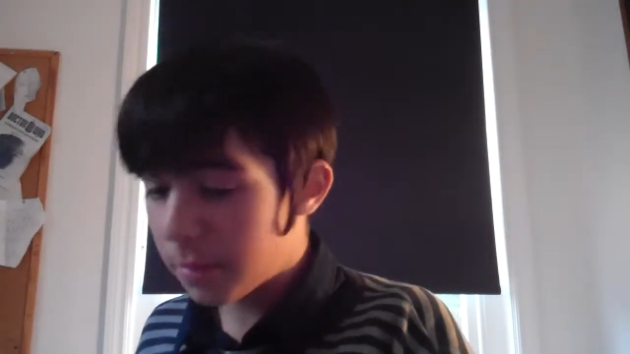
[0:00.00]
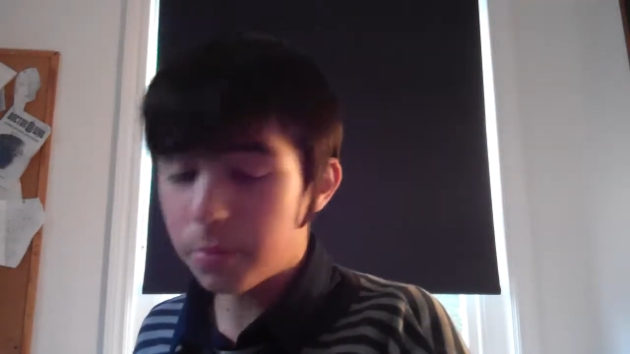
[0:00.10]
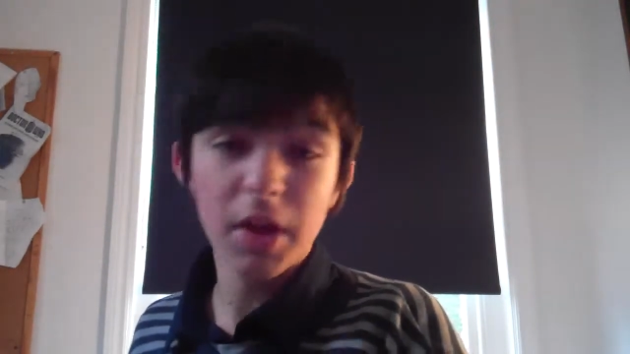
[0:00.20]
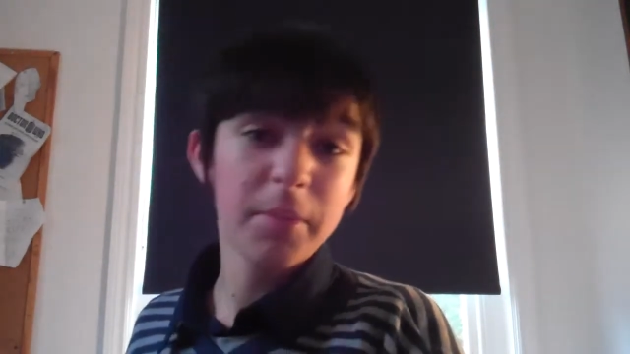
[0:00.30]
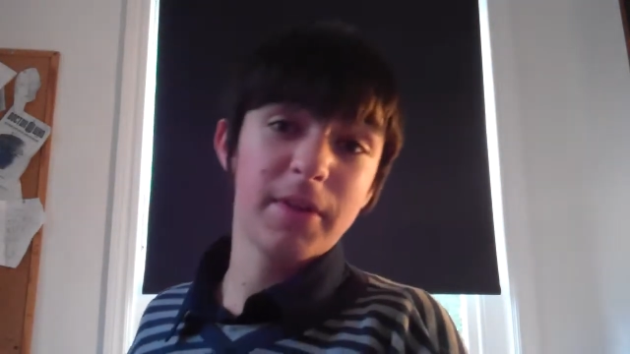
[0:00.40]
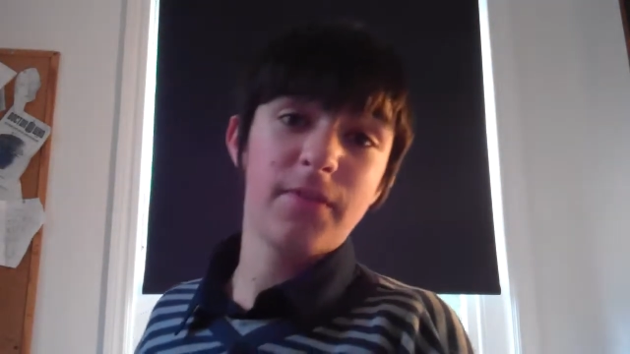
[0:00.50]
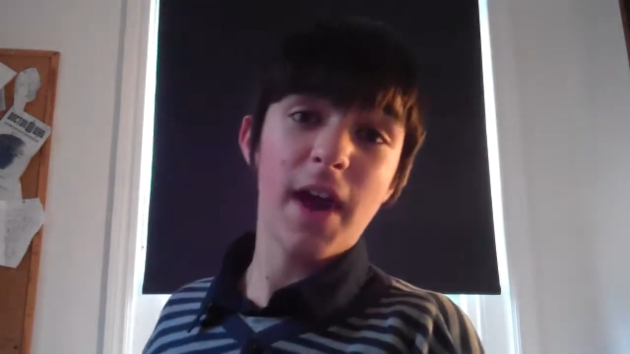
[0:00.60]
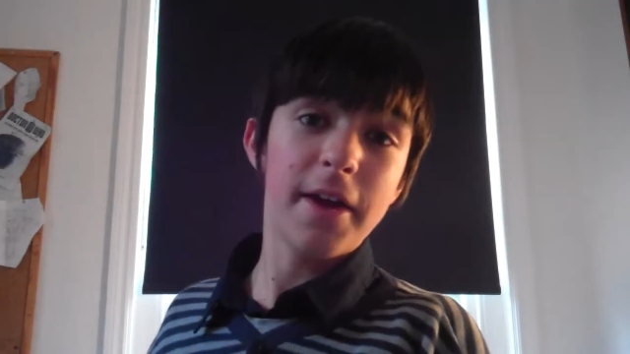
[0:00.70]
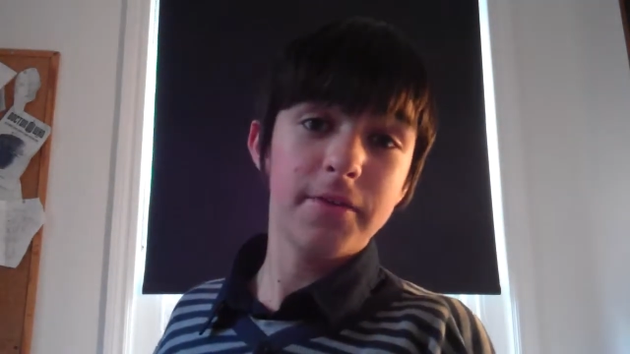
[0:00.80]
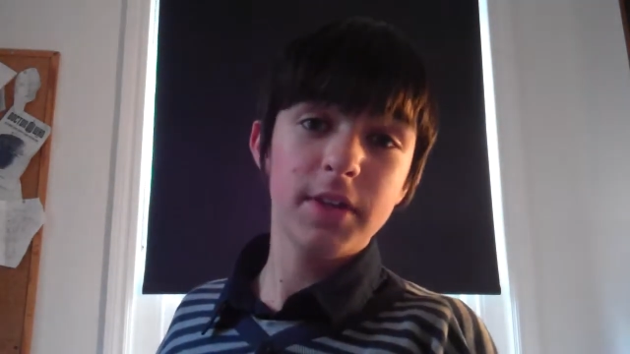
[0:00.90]
quite a big
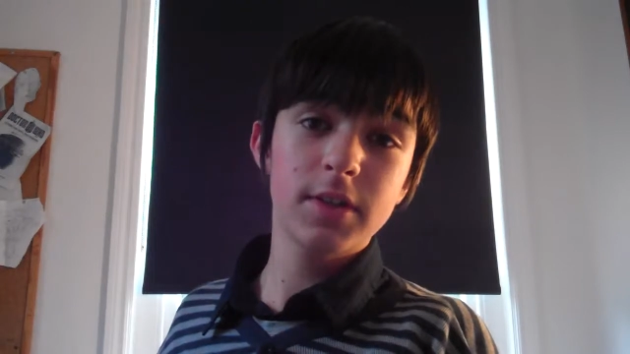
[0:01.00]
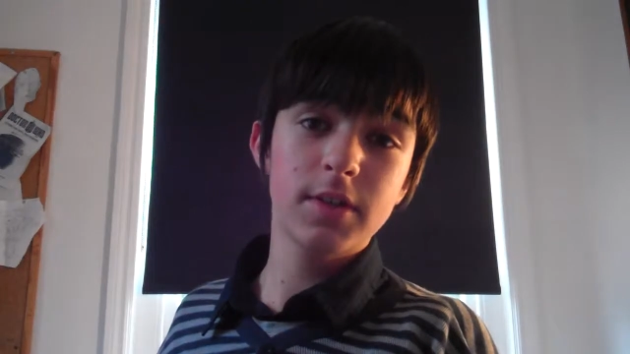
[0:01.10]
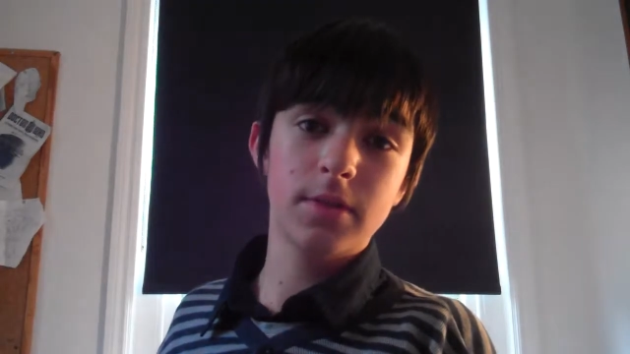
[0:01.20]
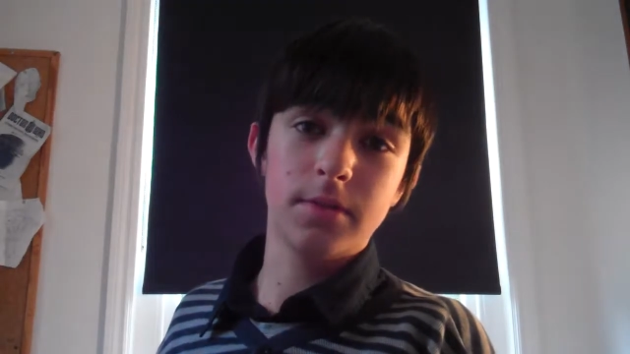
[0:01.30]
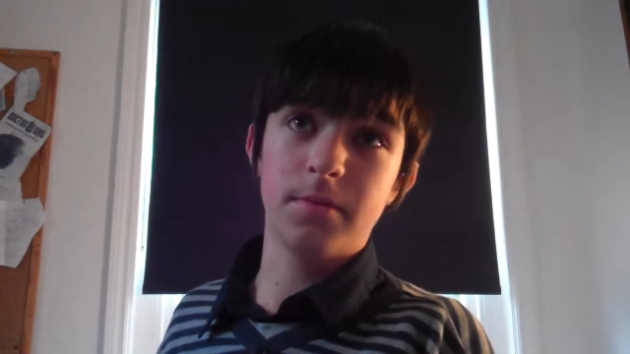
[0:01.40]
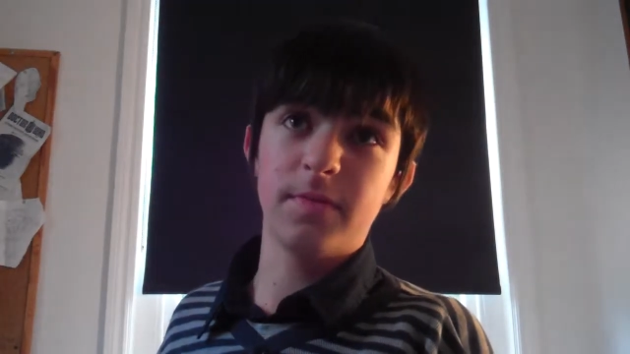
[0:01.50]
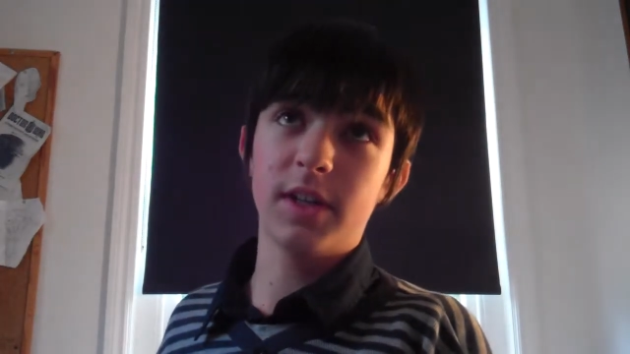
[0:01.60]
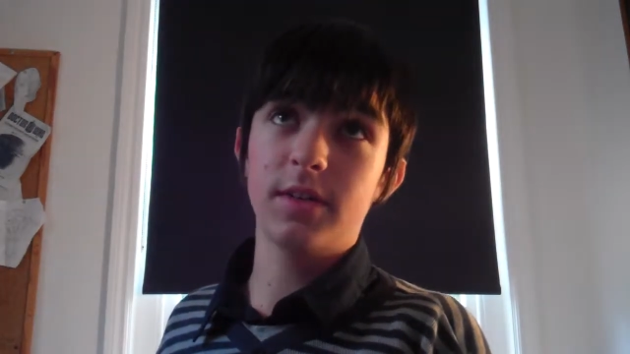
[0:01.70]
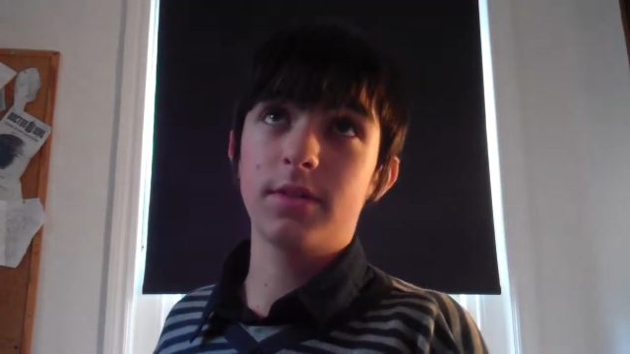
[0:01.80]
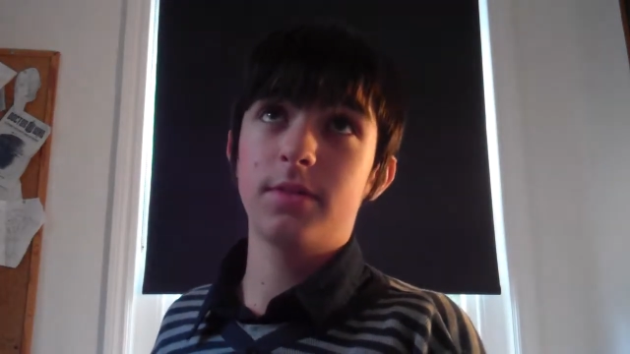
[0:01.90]
fan of this, in
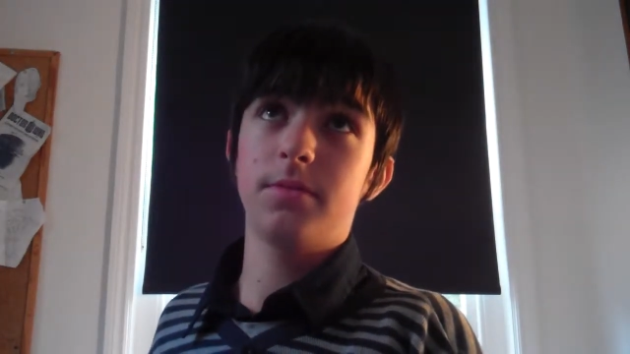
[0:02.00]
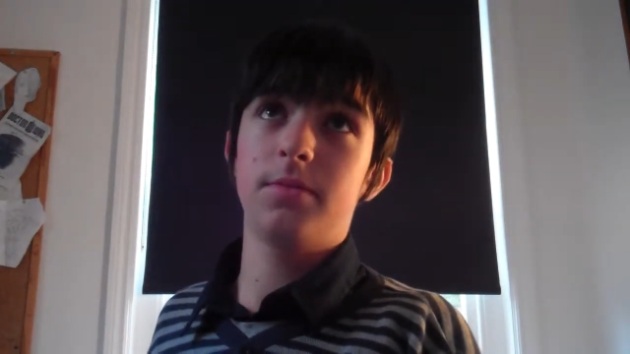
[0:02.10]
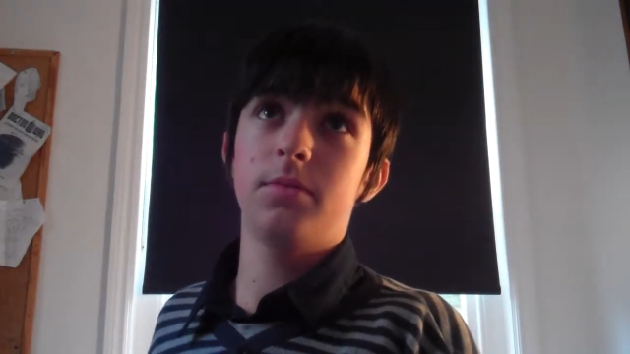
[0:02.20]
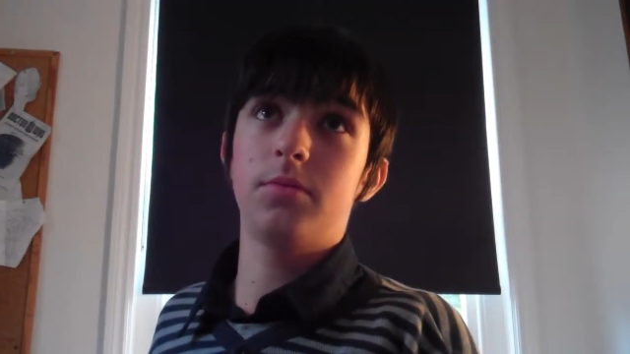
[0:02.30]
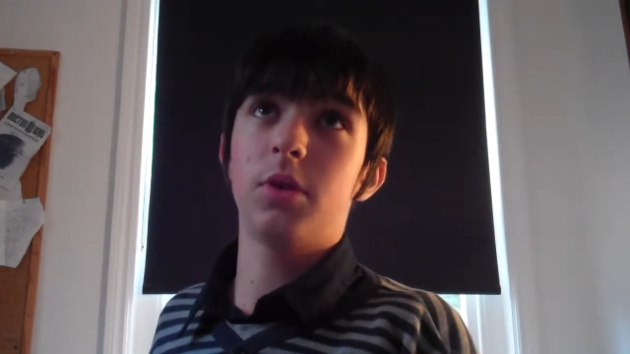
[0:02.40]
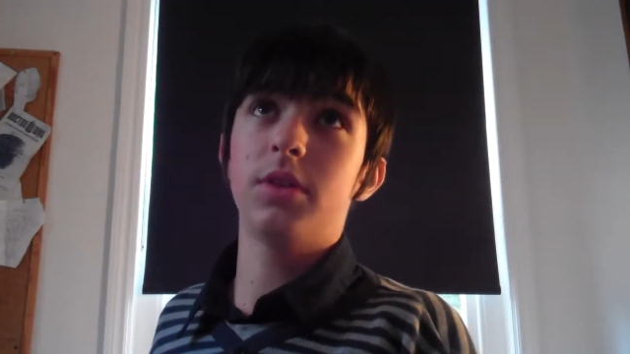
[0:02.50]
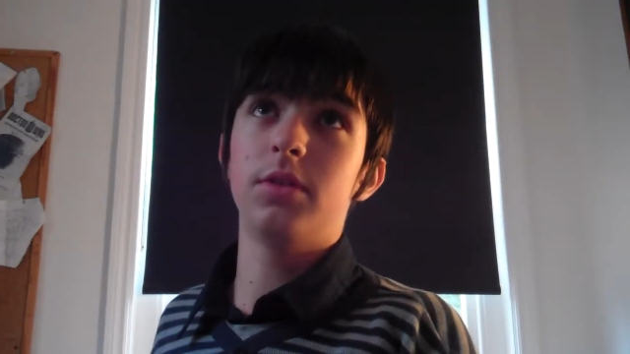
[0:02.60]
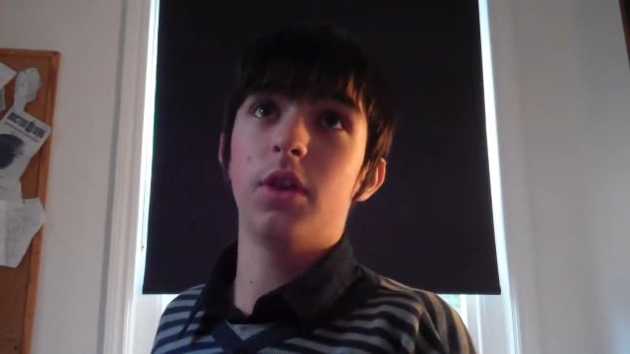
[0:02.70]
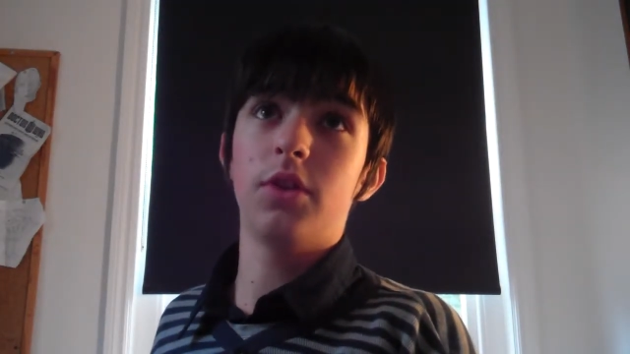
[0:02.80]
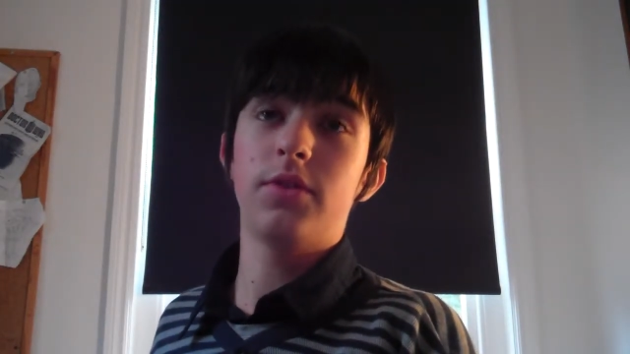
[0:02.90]
fact, quite a
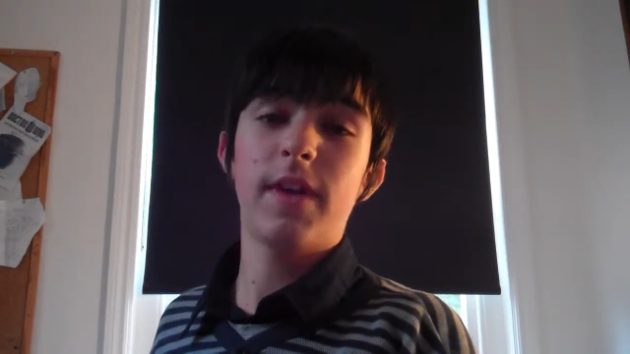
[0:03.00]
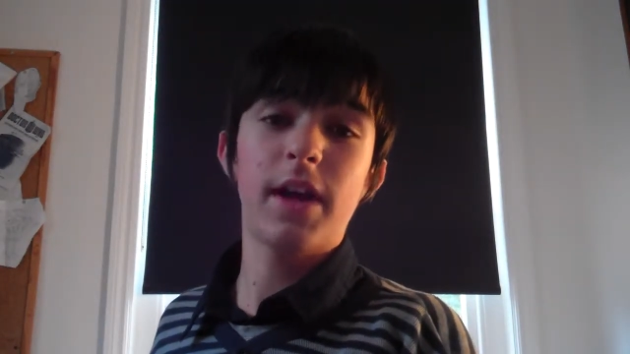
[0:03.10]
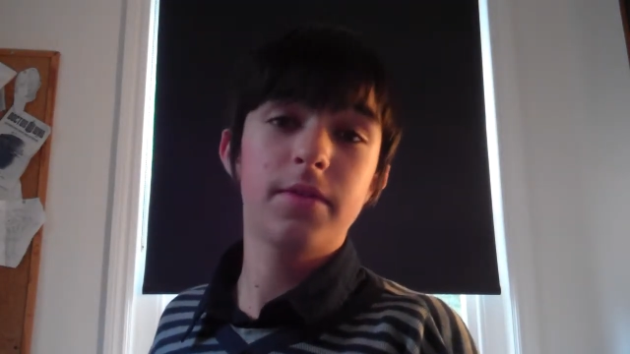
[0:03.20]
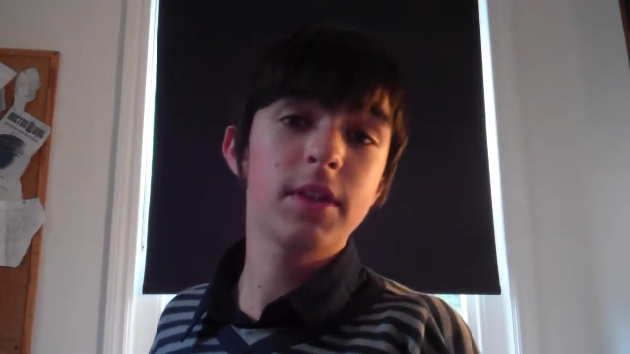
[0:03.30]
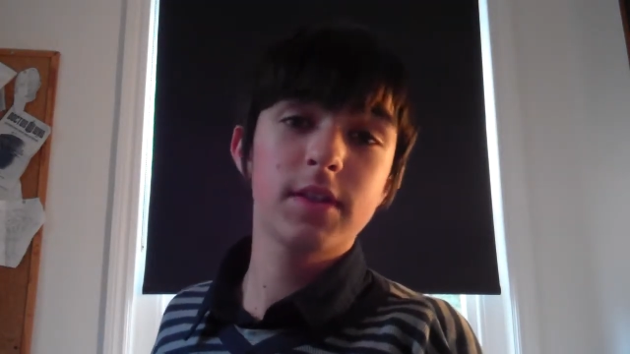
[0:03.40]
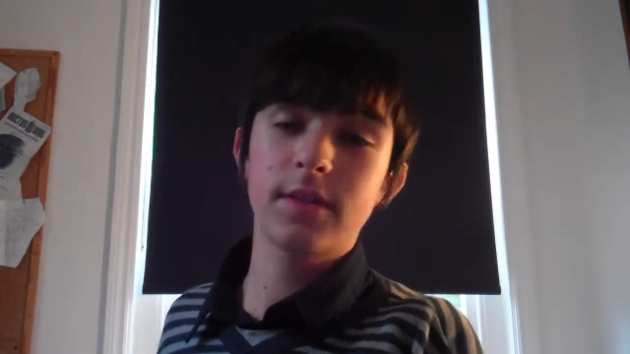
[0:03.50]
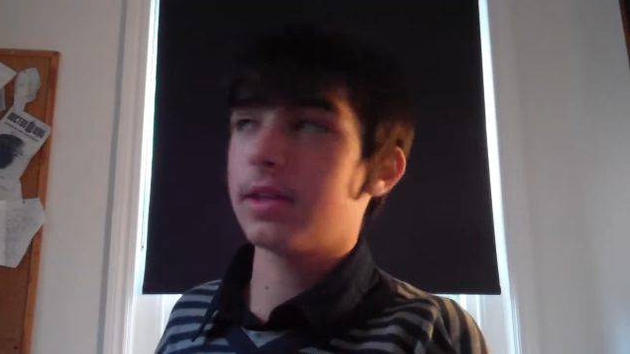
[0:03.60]
large fan of this.